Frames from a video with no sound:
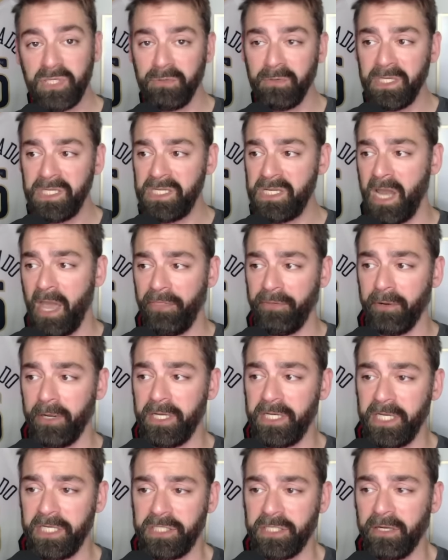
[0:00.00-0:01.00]
to another
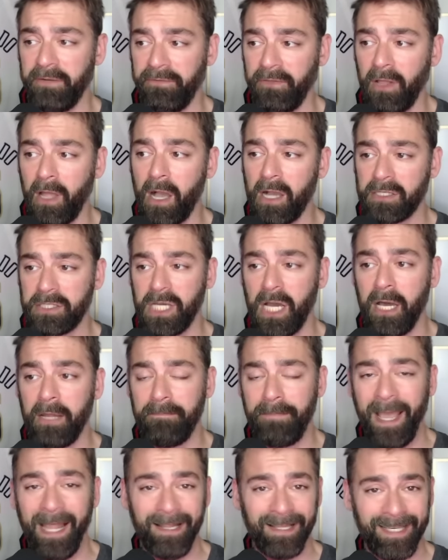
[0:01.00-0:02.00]
edition of Locked
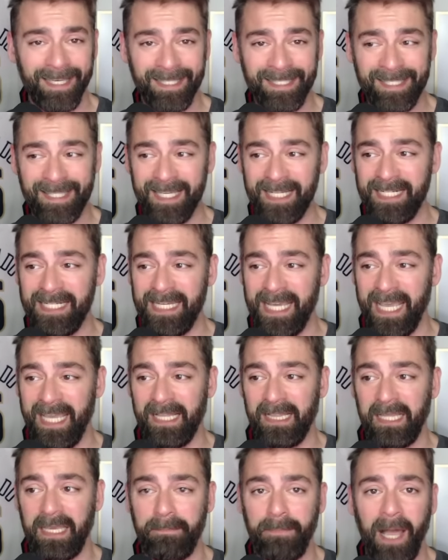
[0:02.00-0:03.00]
On Pelicans, the
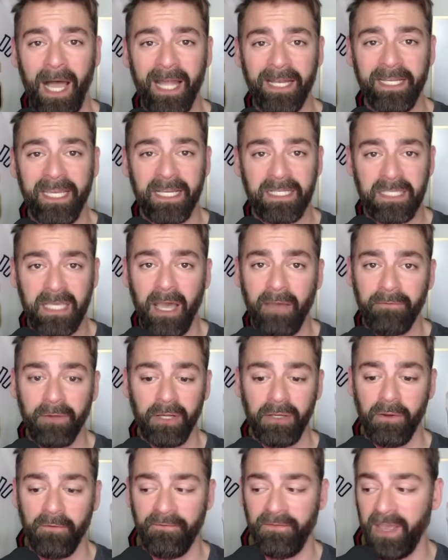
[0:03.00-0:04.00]
daily podcast
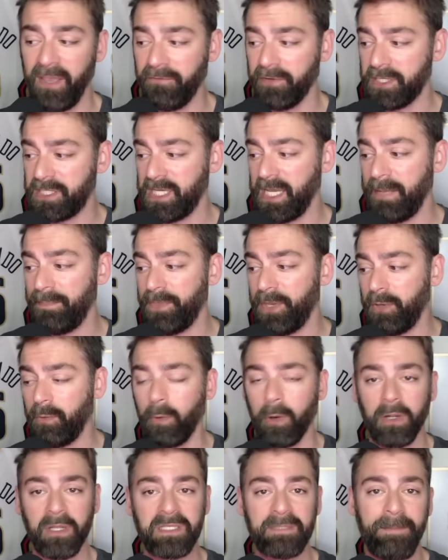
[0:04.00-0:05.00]
covering your favorite team, the New
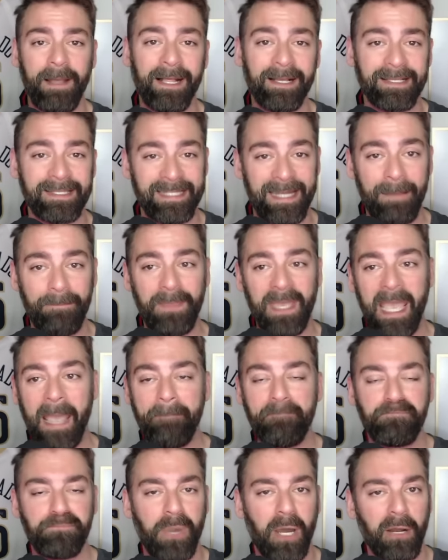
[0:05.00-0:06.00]
Orleans Pelicans and N B A,
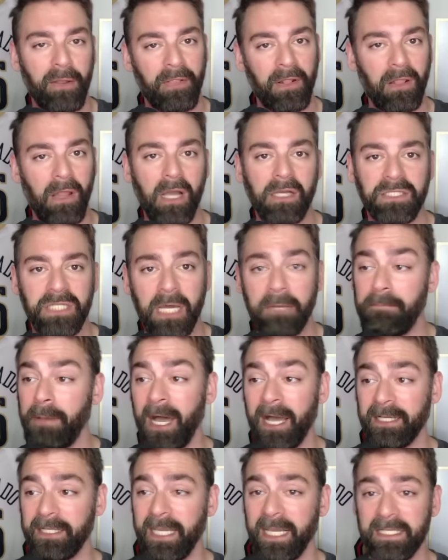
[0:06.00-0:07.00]
part of the Locked On
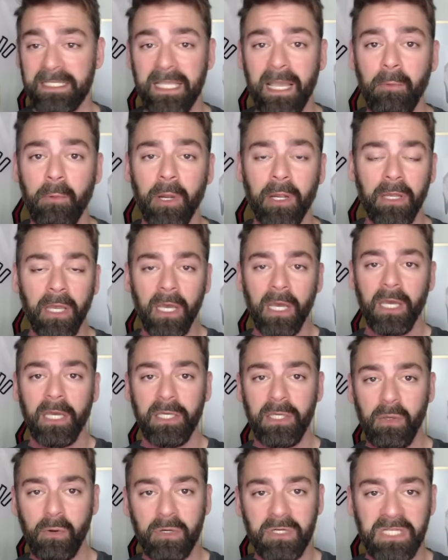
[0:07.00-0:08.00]
Podcast Network,
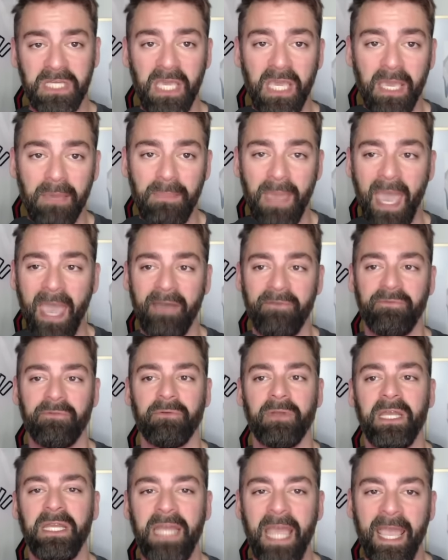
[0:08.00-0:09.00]
your team
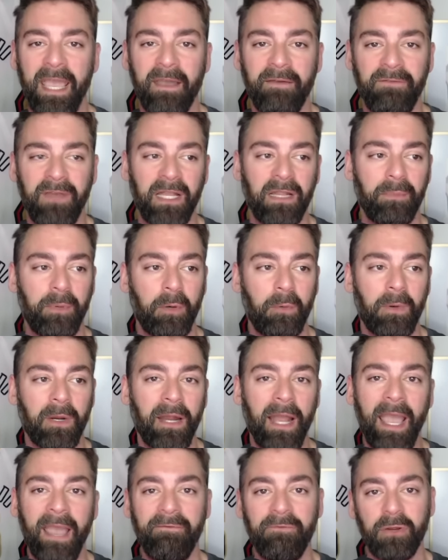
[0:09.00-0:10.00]
every day, available
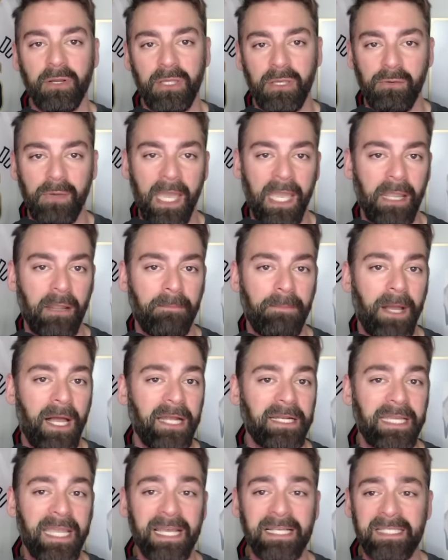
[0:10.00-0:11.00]
wherever you get your
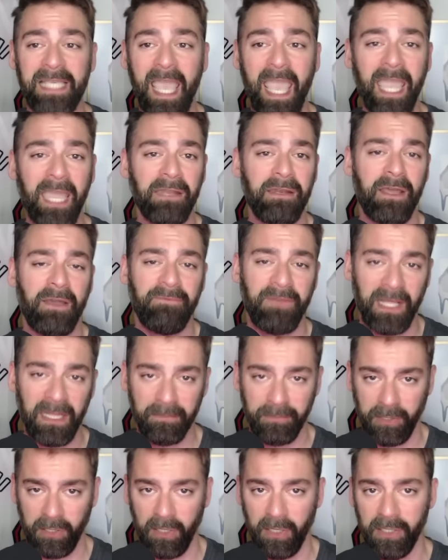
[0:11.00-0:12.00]
podcasts and
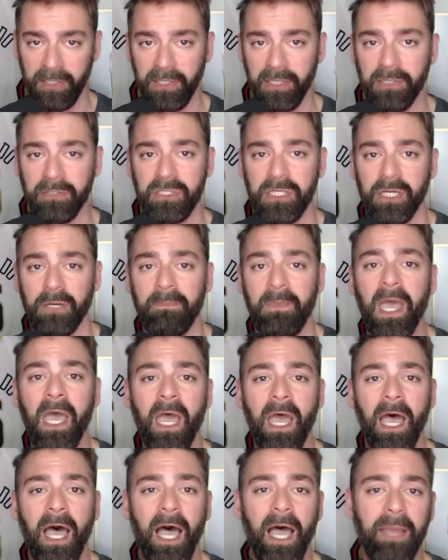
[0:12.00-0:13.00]
available on YouTube.
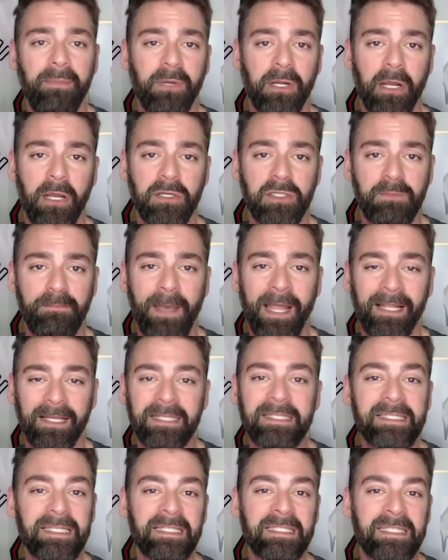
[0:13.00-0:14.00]
I'm your host,
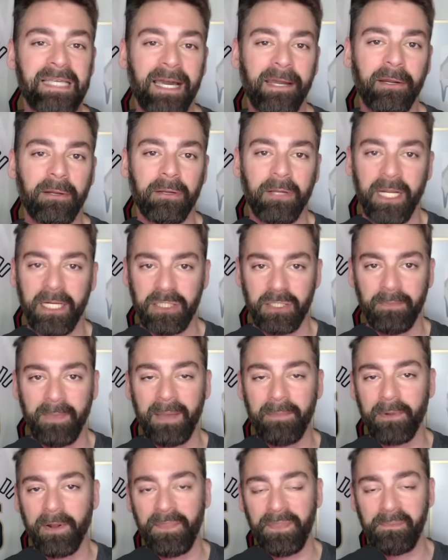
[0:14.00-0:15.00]
Pelicans Insider, credential
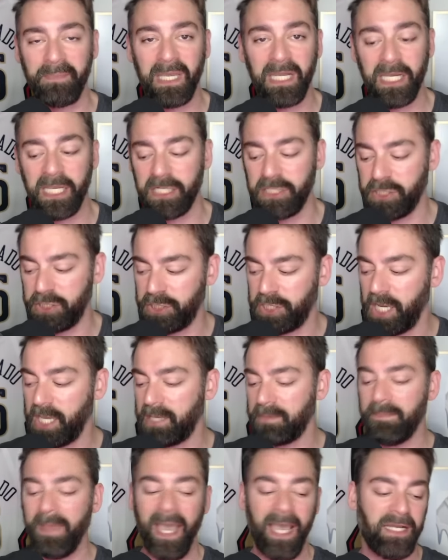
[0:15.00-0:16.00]
member of the media,
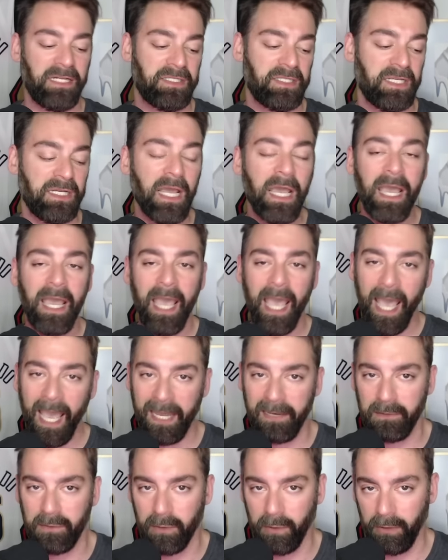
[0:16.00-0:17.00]
Jake Madison,
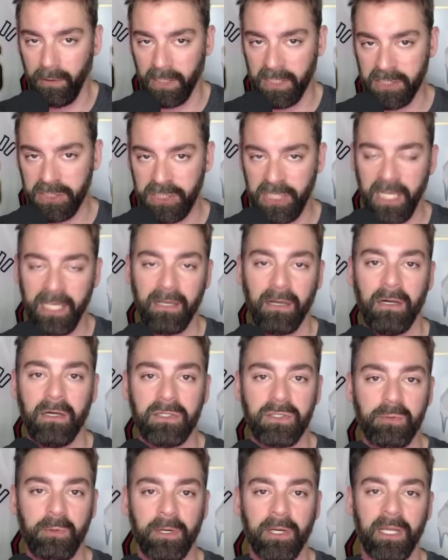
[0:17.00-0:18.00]
at Nola Jake
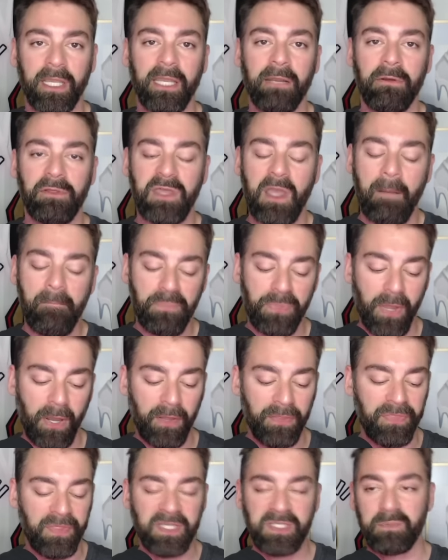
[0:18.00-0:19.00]
on Twitter. Here with you
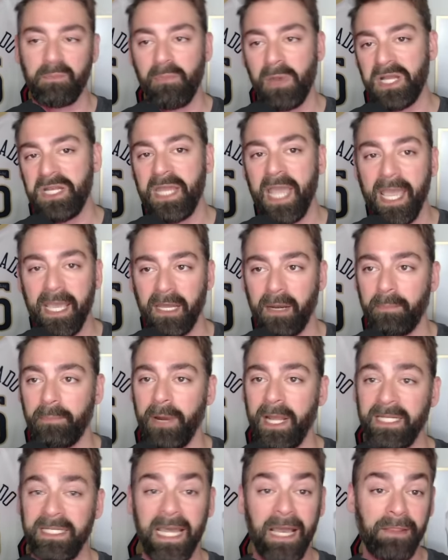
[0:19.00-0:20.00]
on this Monday, going to
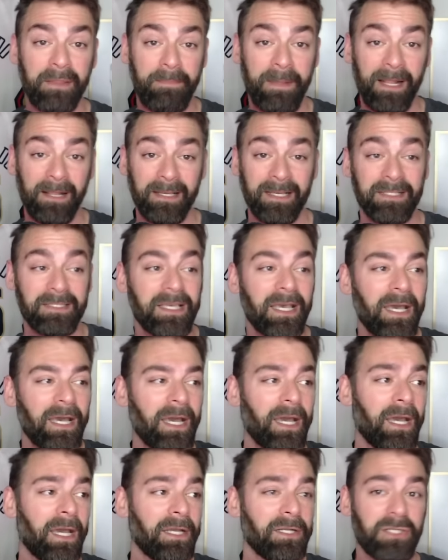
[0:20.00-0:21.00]
break down the Pelicans'
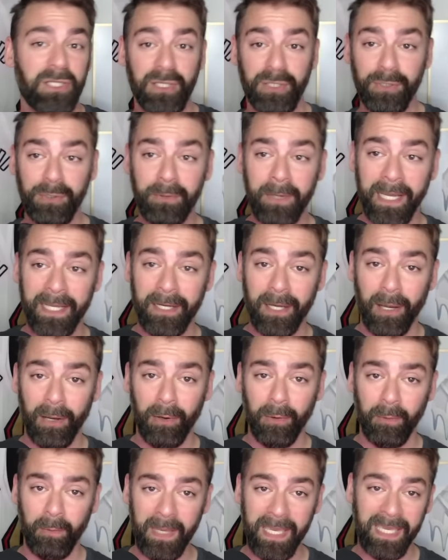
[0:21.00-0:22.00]
two and
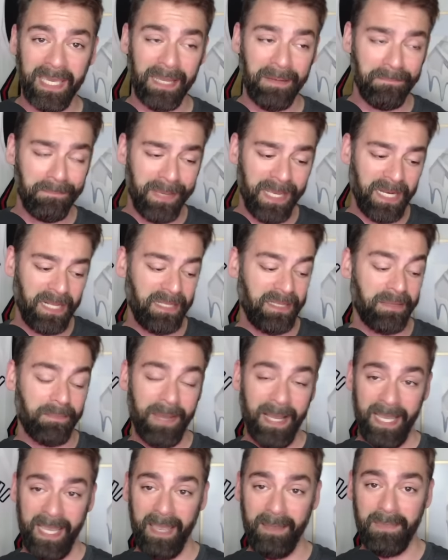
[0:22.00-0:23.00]
oh weekend, beating the
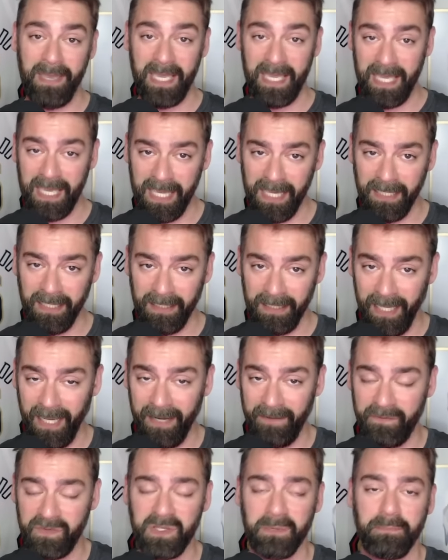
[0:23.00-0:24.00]
Miami Heat in
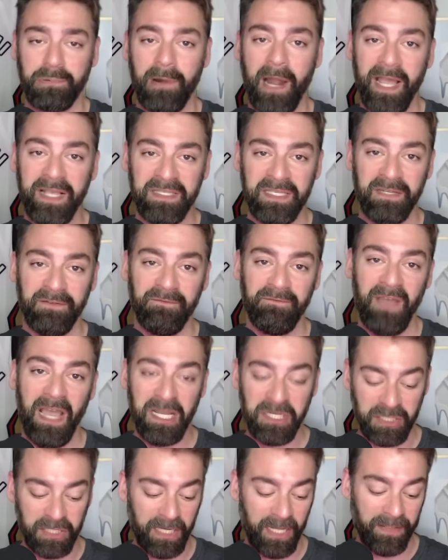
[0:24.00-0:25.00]
kind of surprising
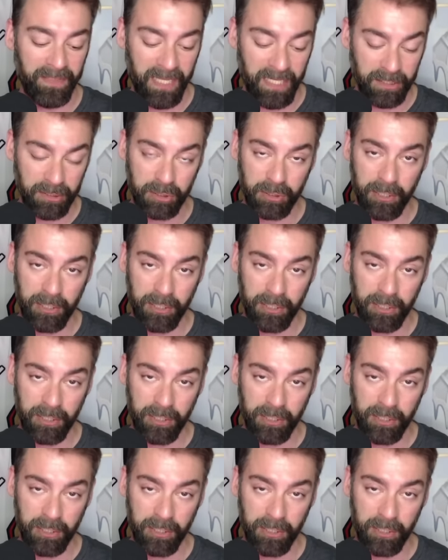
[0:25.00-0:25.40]
fashion and then